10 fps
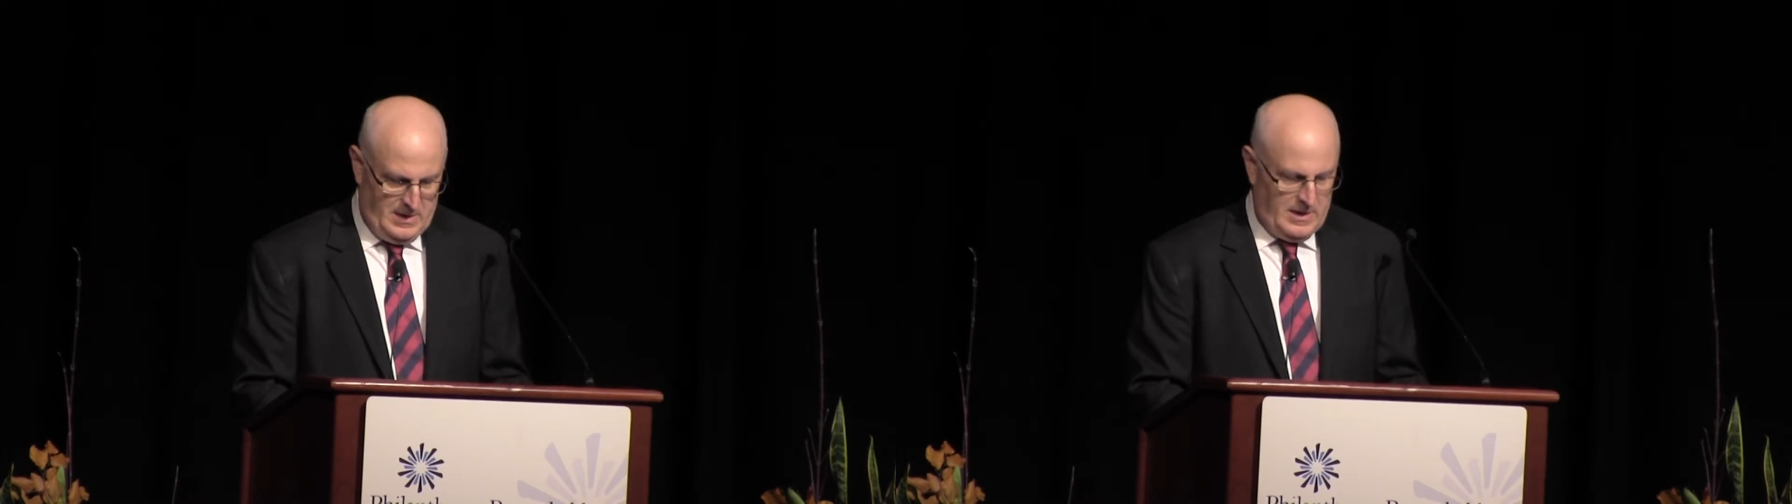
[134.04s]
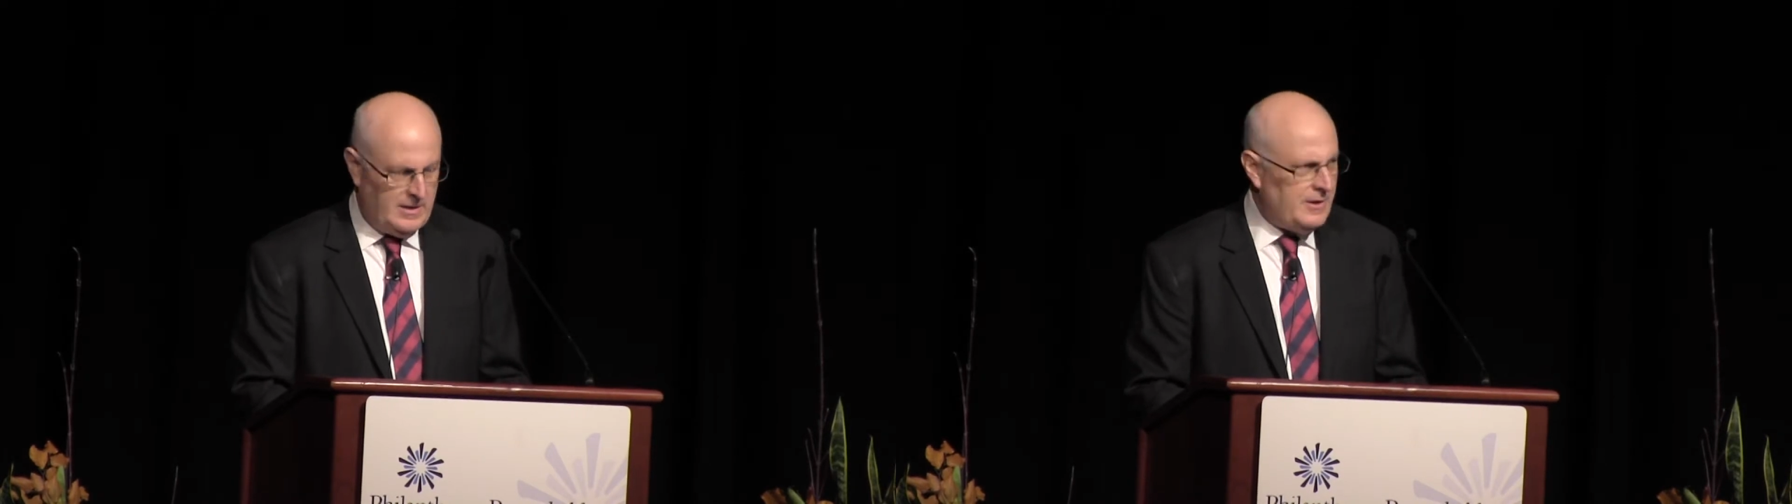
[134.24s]

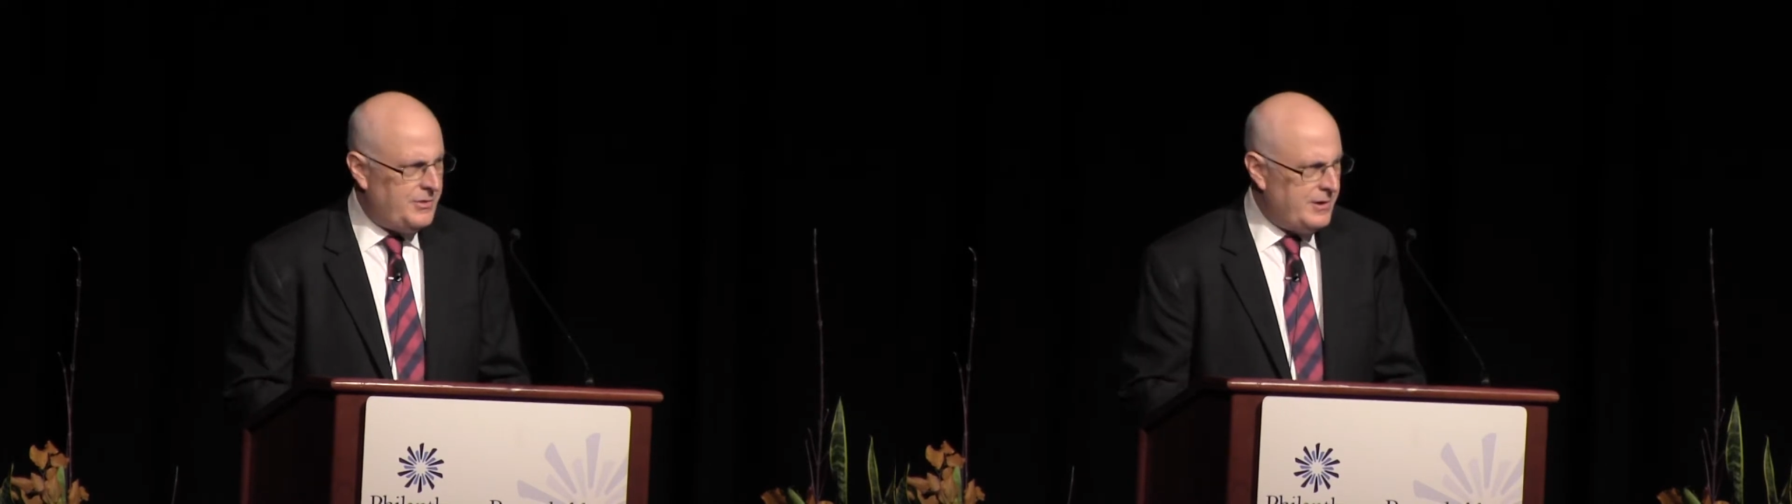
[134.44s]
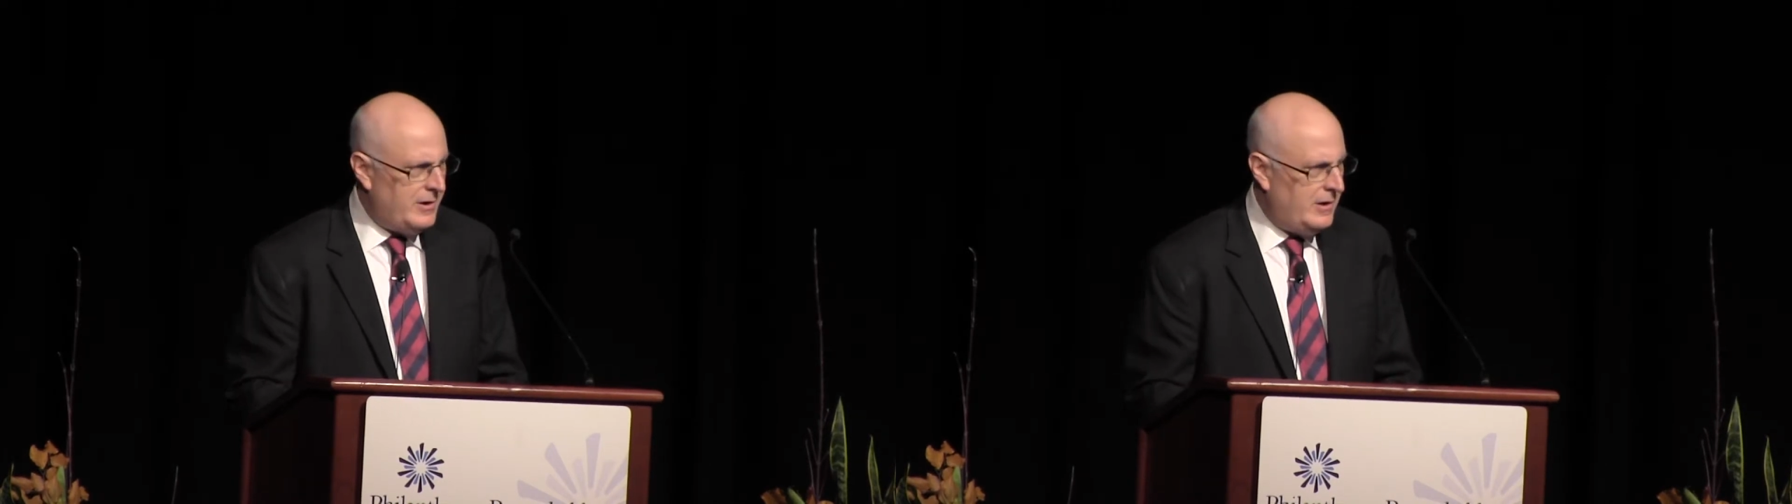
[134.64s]
And the
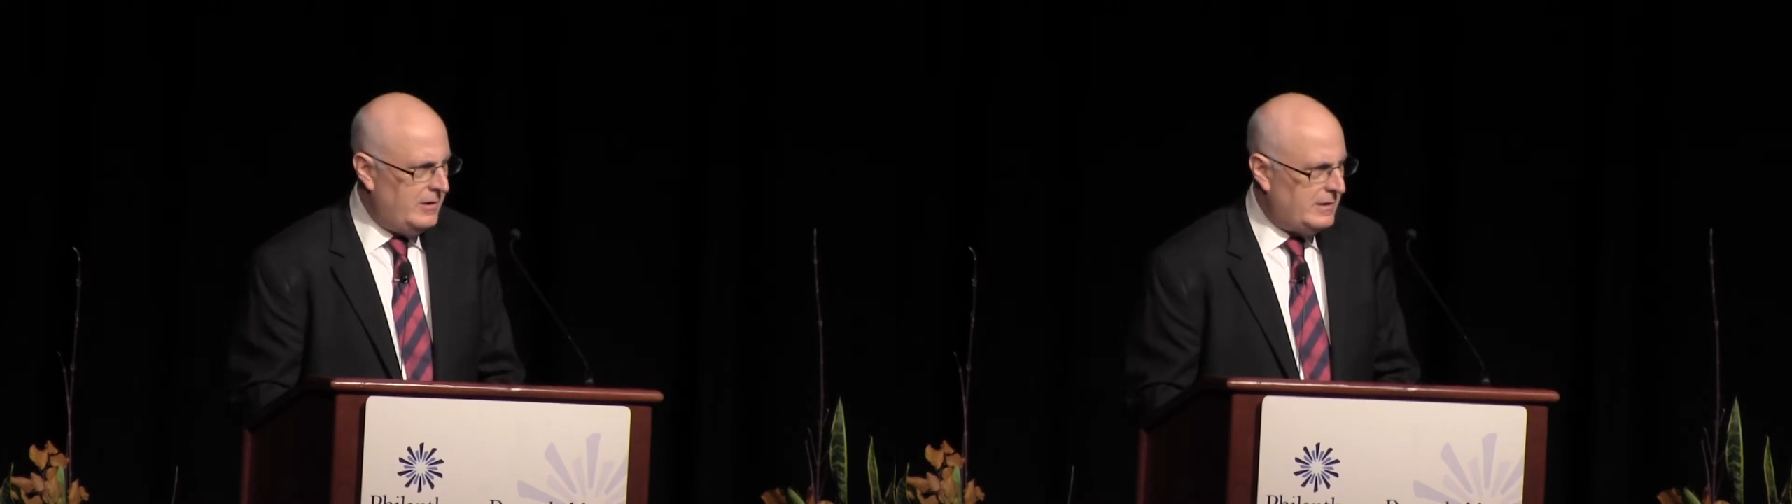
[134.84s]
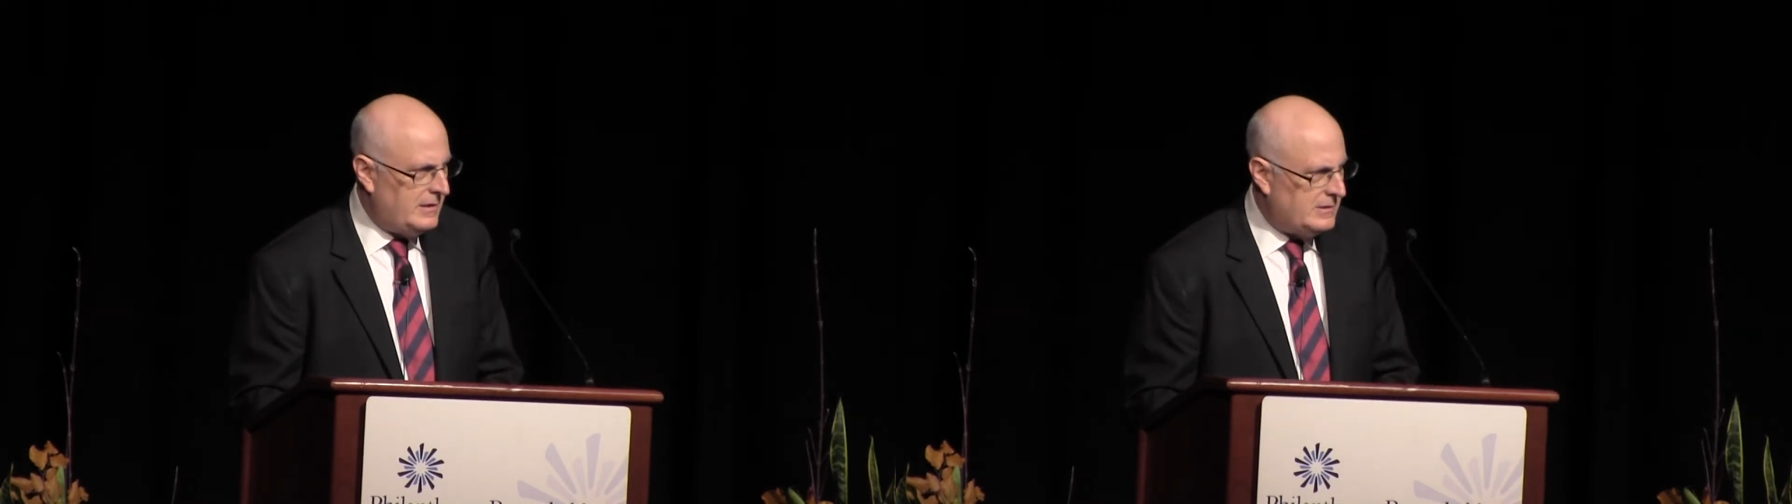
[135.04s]

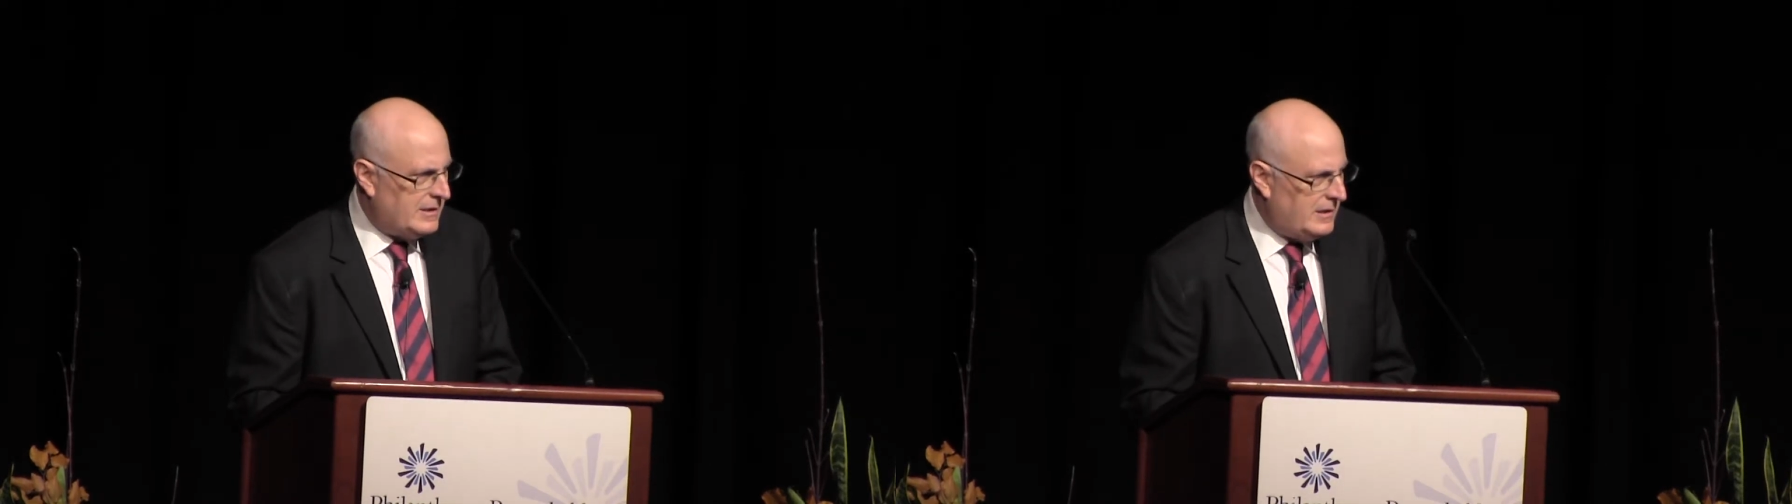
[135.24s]
third is the